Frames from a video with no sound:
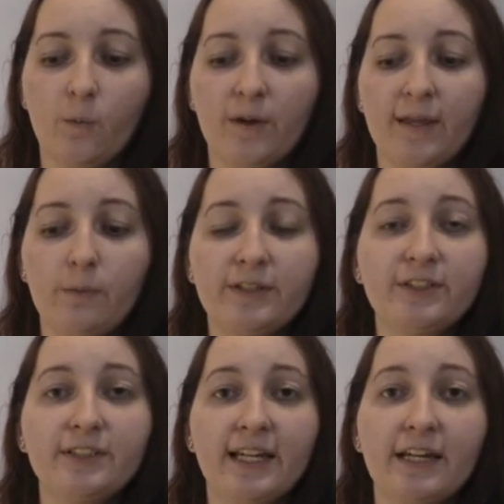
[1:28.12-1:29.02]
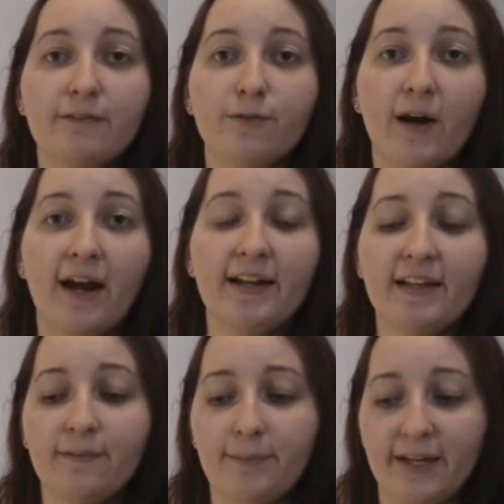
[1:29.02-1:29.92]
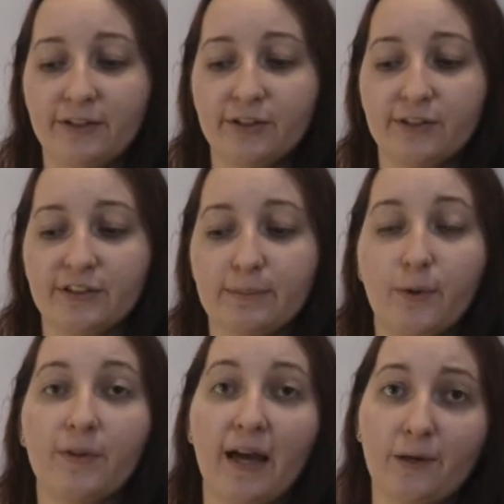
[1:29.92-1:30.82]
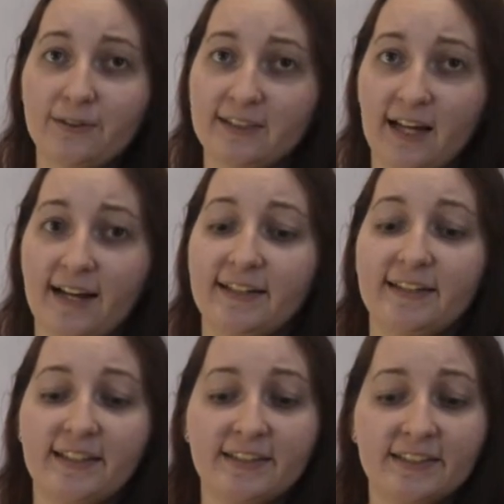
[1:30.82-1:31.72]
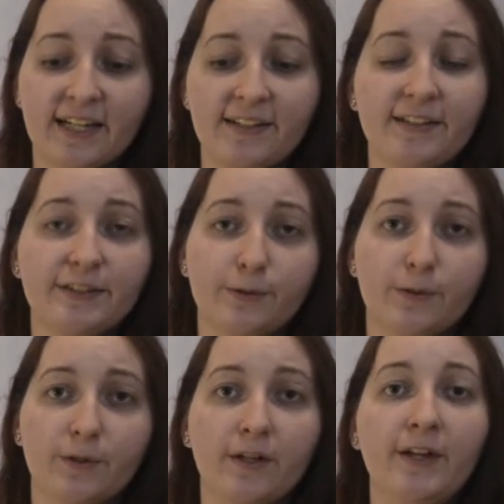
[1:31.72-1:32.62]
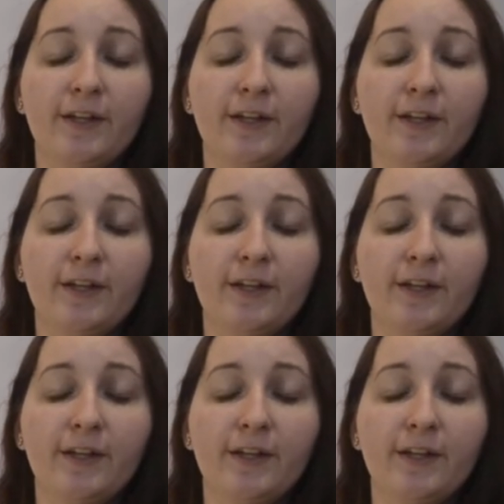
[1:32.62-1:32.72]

where they went to take a variety of pictures both outside and inside the school